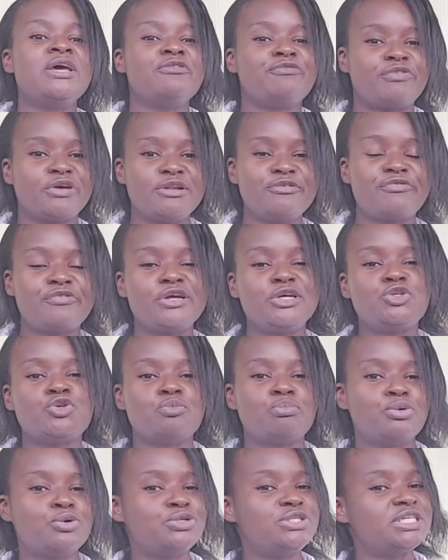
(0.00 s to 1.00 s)
Feel free to
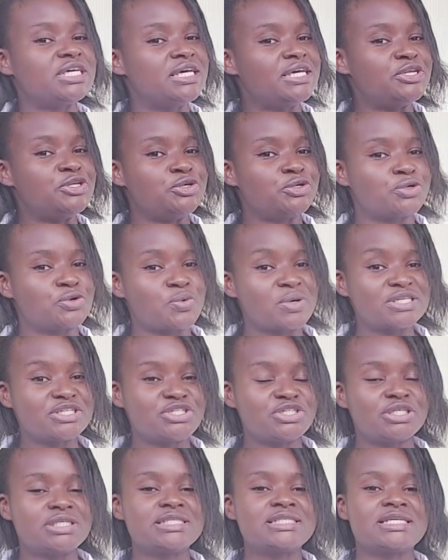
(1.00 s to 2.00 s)
put in your
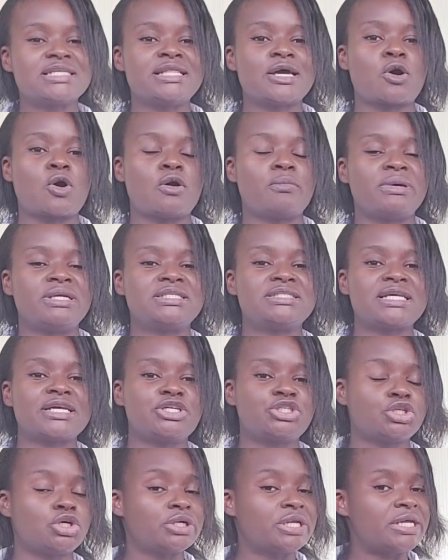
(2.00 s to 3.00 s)
questions in the comment
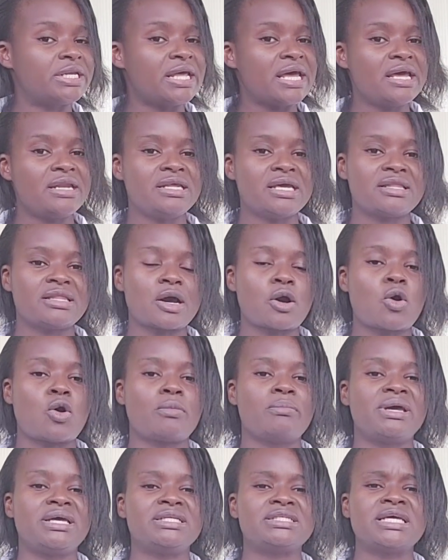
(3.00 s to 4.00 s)
section, and any other
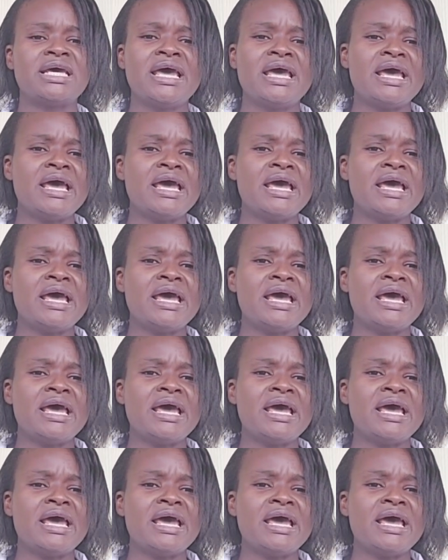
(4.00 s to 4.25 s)
comment,